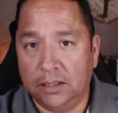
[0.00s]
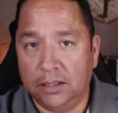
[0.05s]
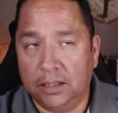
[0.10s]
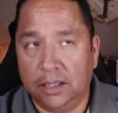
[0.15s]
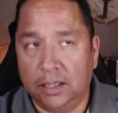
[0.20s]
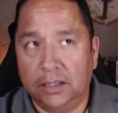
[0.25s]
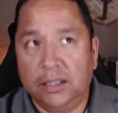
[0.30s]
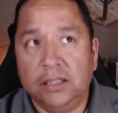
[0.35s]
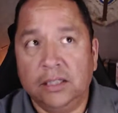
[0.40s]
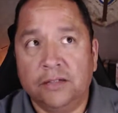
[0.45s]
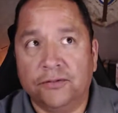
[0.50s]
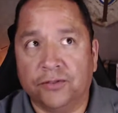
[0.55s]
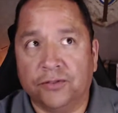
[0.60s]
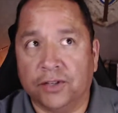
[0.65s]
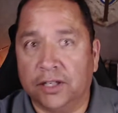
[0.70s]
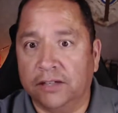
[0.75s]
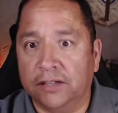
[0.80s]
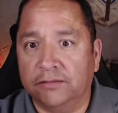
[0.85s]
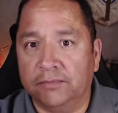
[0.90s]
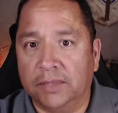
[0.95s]
I need to
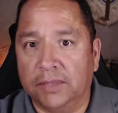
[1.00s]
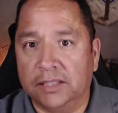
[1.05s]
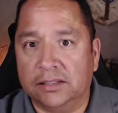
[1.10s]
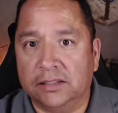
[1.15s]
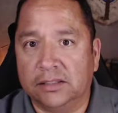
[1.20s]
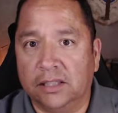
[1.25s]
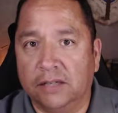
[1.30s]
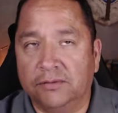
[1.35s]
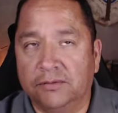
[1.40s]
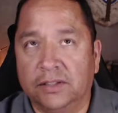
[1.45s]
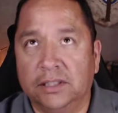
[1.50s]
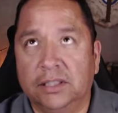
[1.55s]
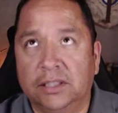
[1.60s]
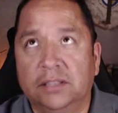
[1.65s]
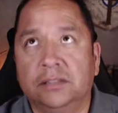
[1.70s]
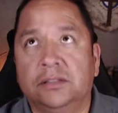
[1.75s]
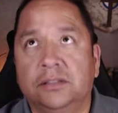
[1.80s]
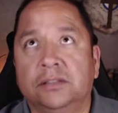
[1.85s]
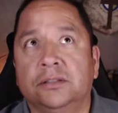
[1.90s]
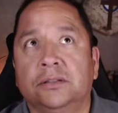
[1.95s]
forgive myself. I
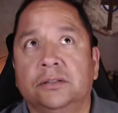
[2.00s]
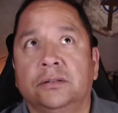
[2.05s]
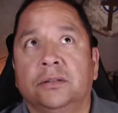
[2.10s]
need to